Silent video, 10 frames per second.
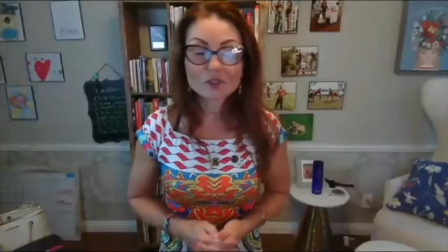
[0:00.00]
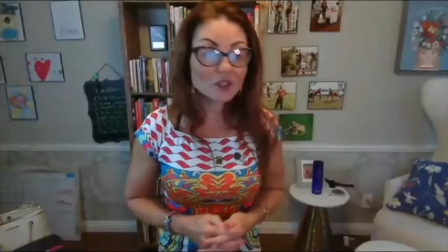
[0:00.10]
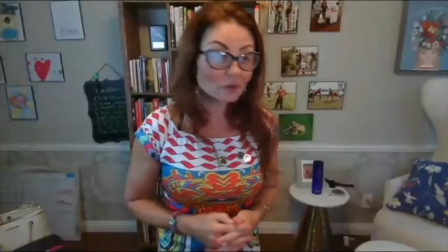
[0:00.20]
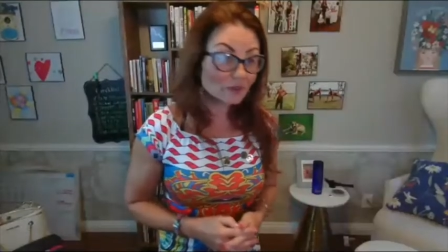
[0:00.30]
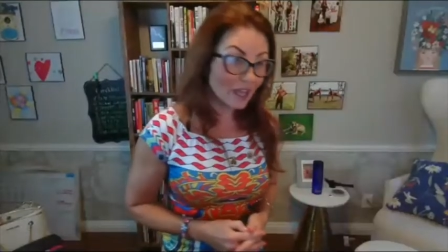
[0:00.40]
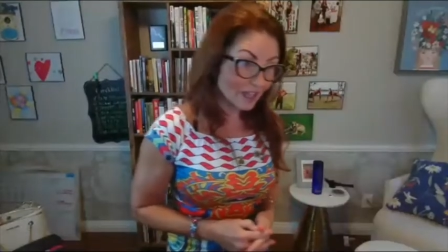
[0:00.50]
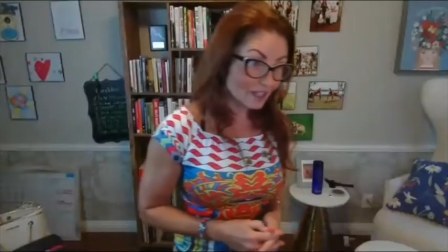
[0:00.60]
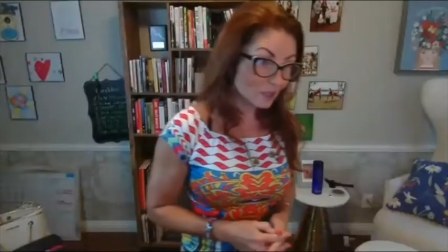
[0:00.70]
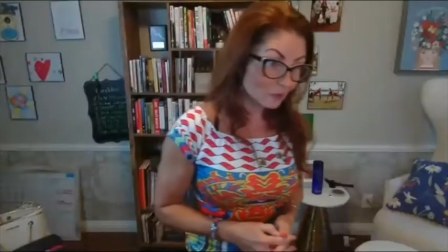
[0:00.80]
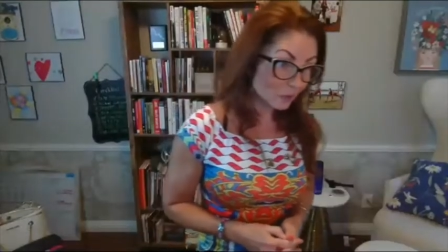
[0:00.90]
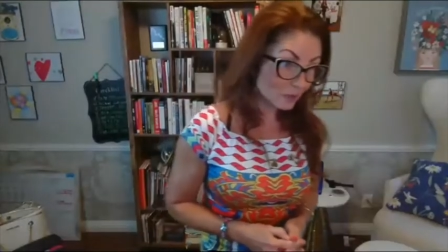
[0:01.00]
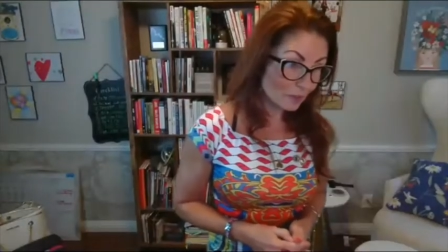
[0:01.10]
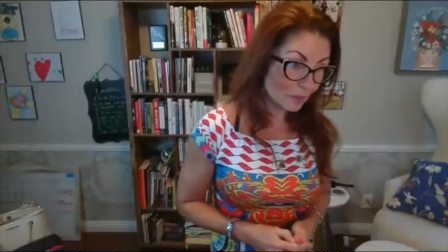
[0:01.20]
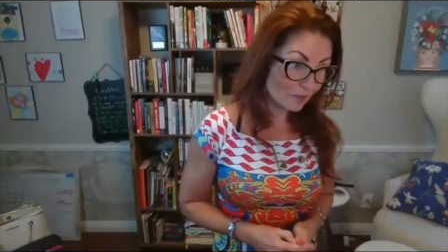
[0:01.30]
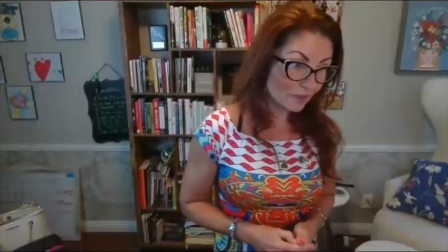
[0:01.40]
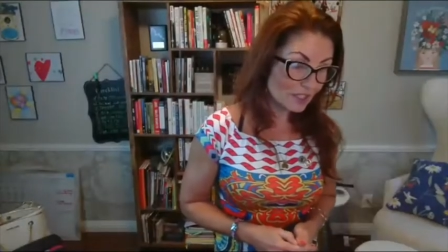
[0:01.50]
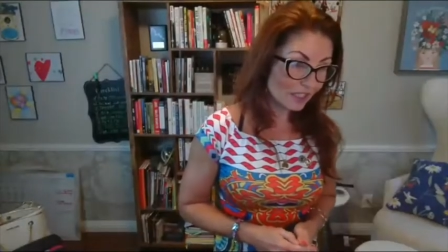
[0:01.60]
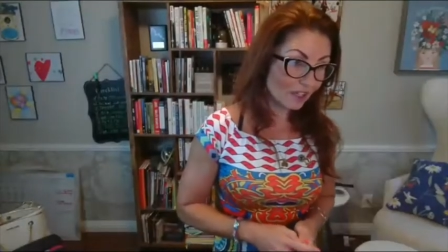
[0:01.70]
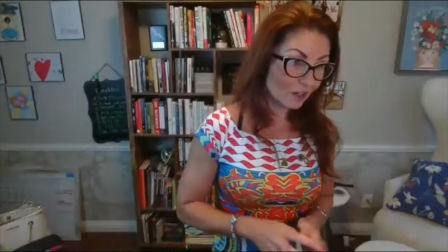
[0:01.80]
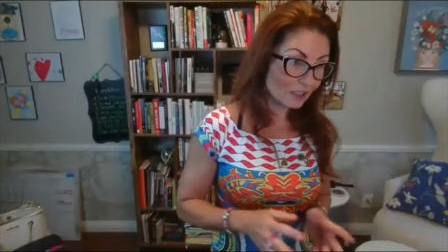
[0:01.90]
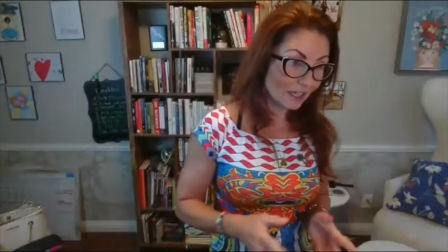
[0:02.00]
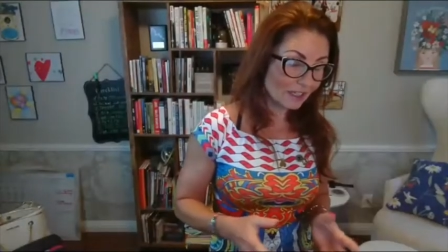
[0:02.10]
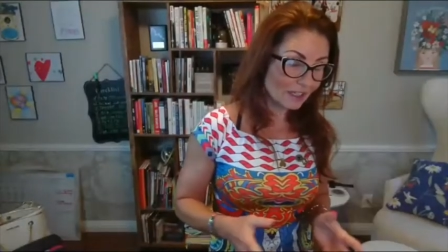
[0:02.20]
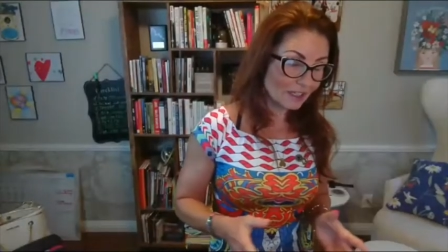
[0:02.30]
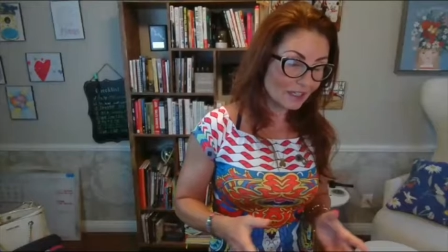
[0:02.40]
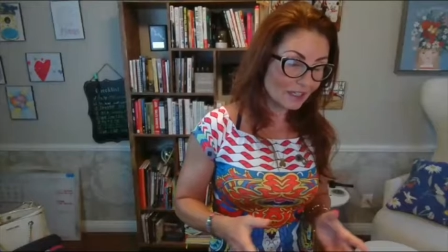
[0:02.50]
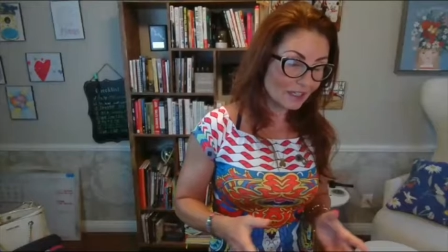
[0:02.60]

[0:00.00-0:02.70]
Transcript: So that's what the Peak Physique online is